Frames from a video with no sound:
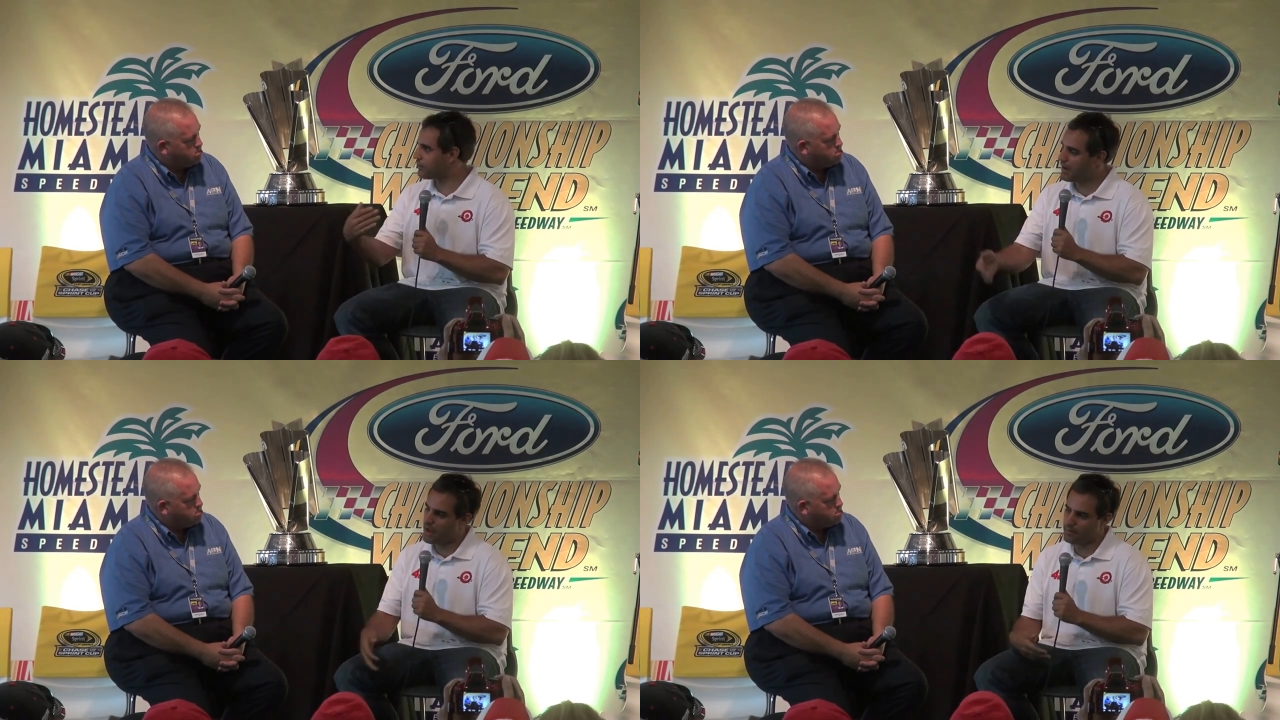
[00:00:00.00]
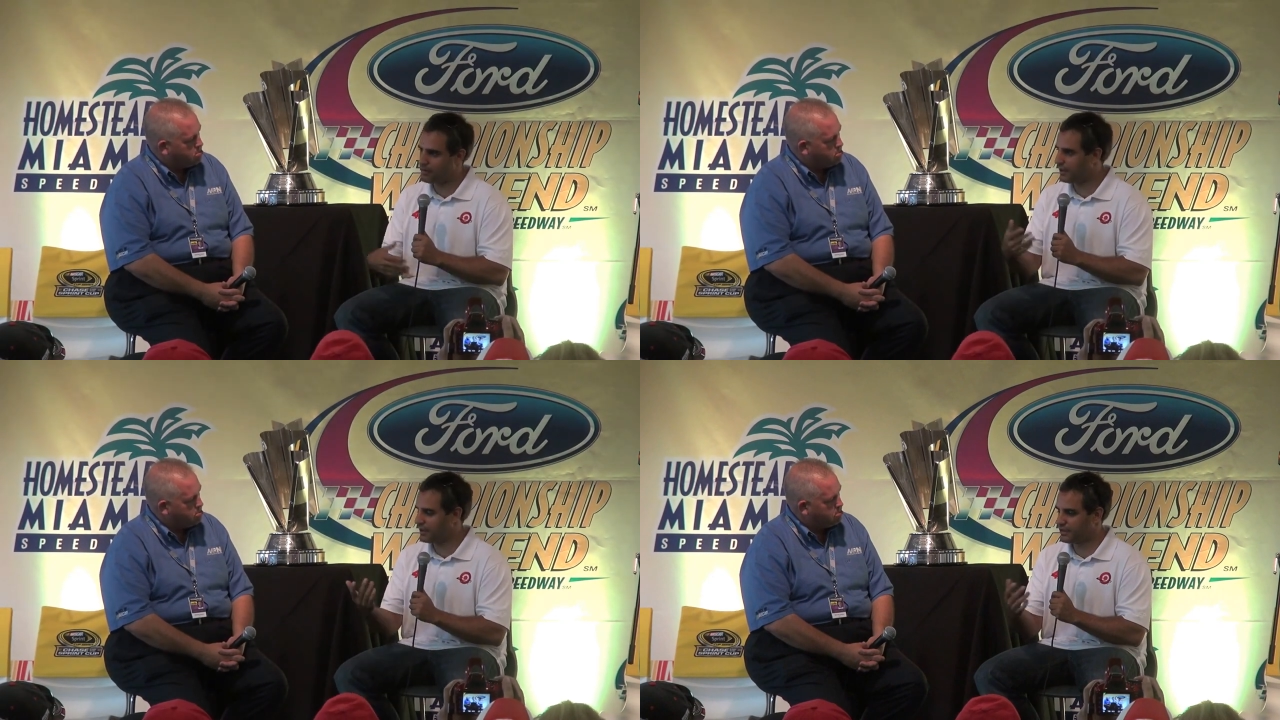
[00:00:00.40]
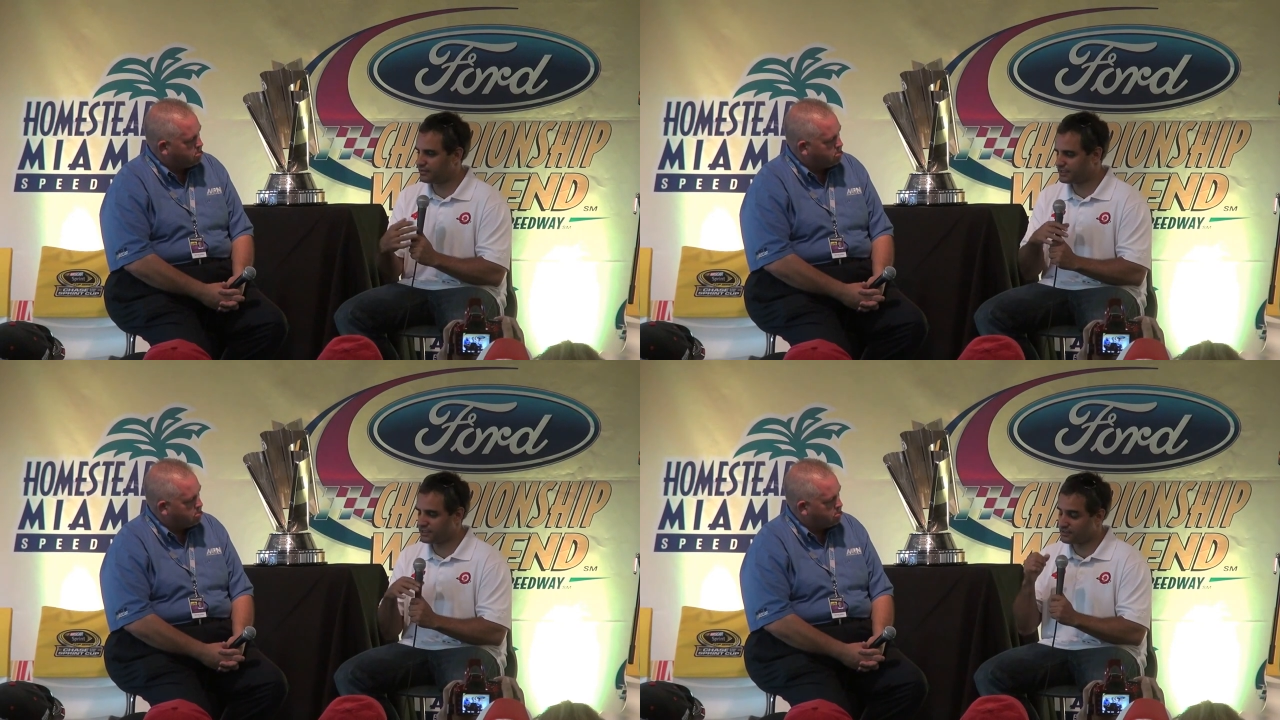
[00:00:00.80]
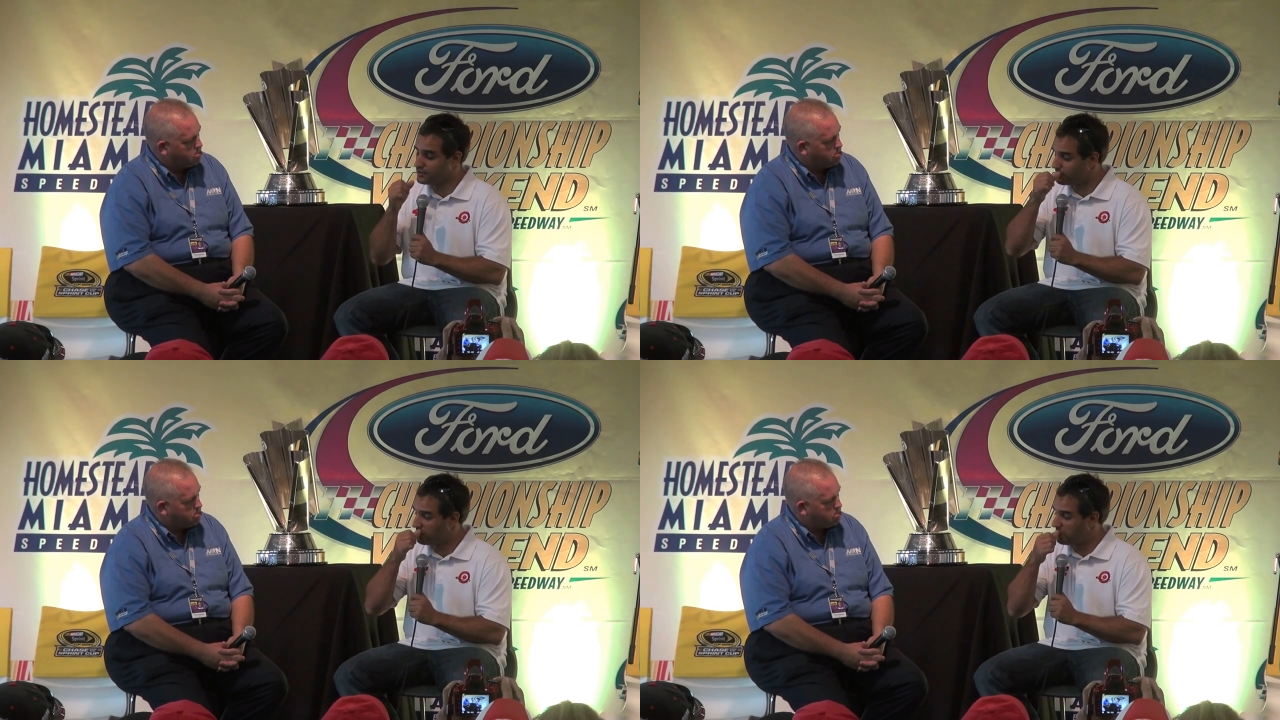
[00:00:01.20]
Speaker 1: kept happening and everything,
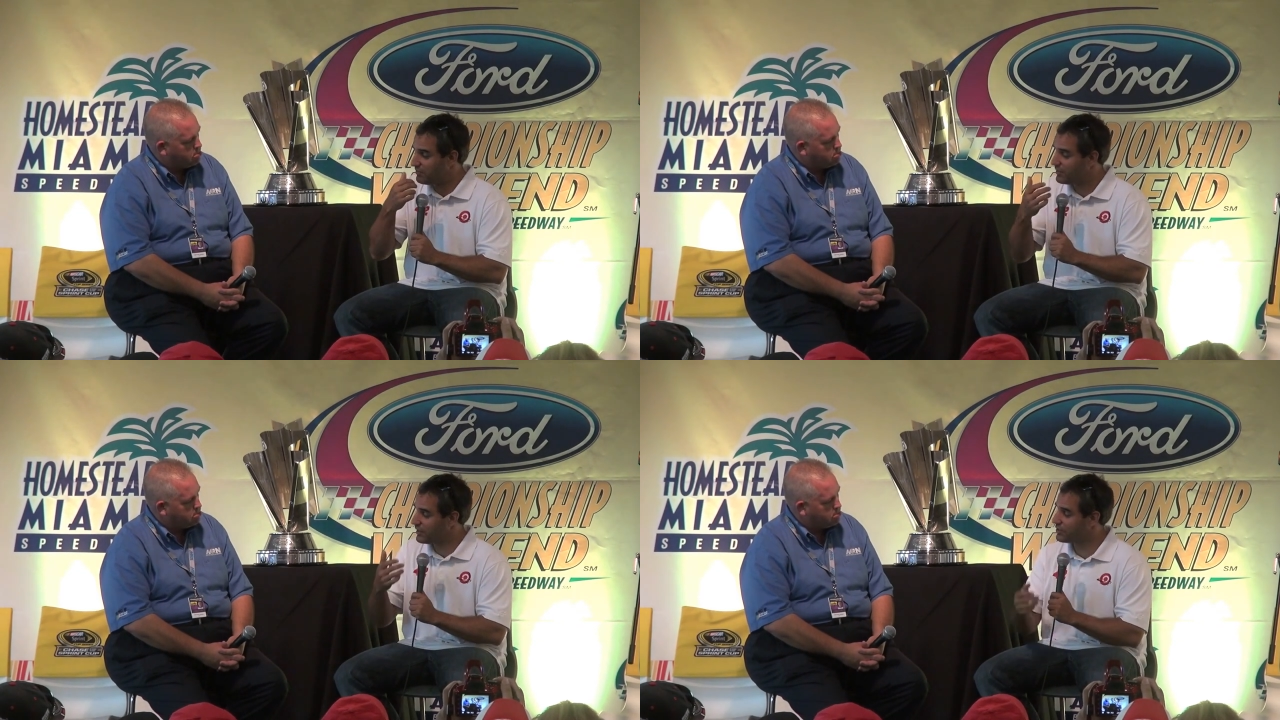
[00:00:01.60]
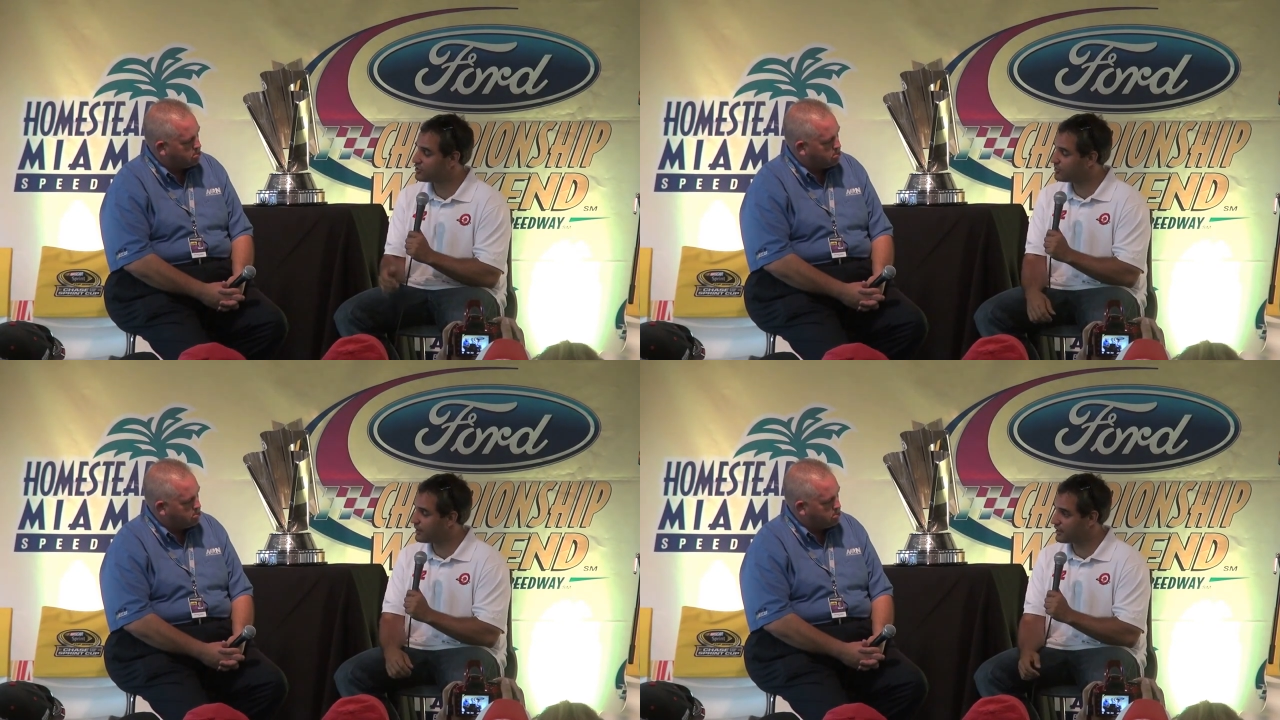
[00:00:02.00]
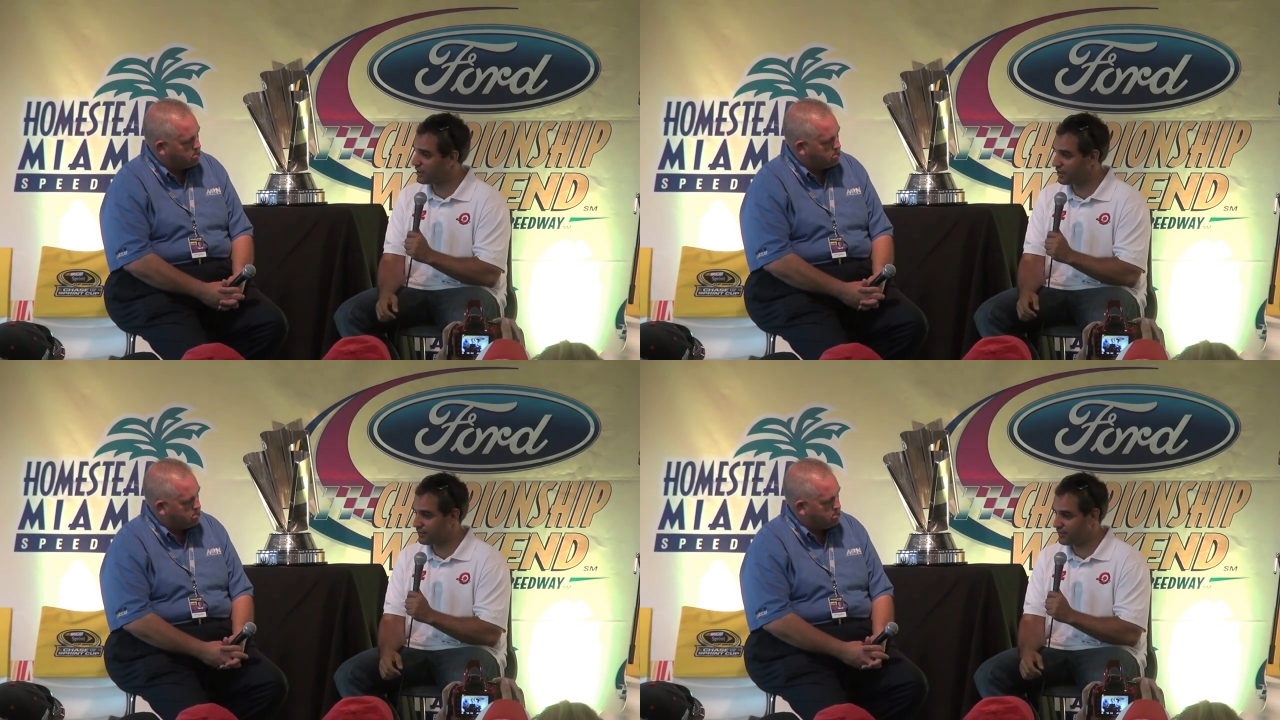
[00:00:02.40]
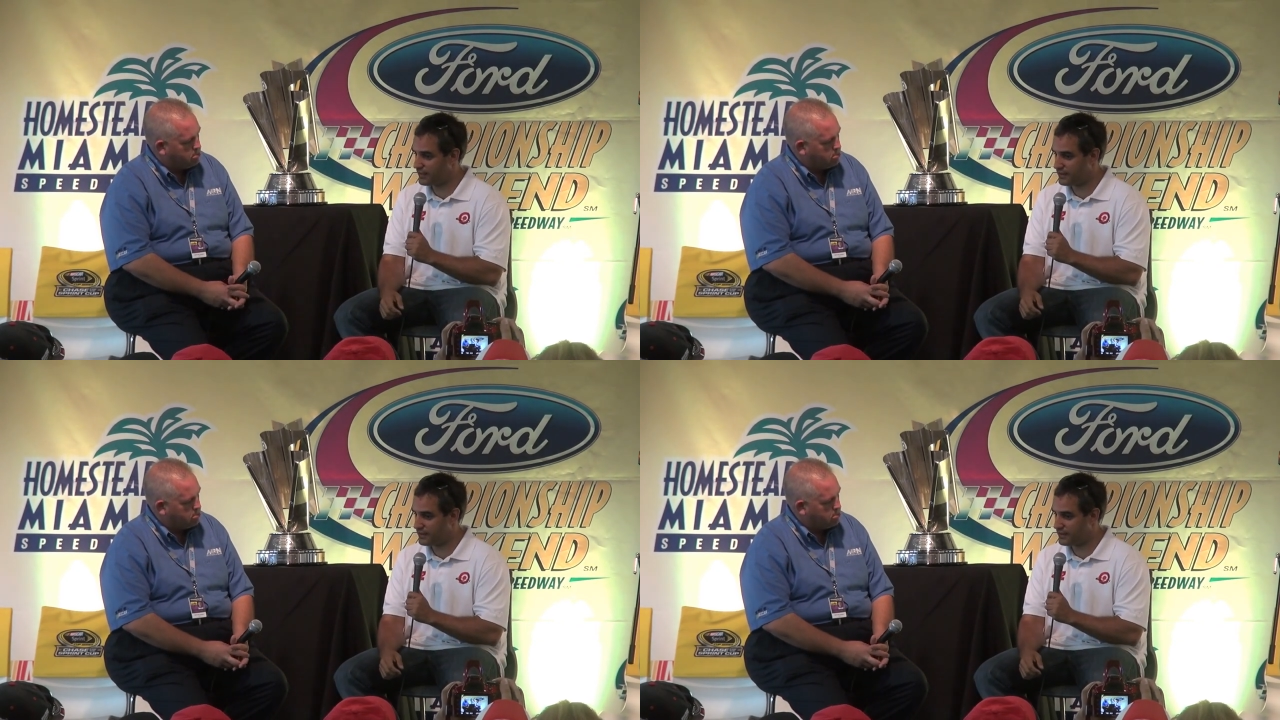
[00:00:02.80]
so it just made it tough.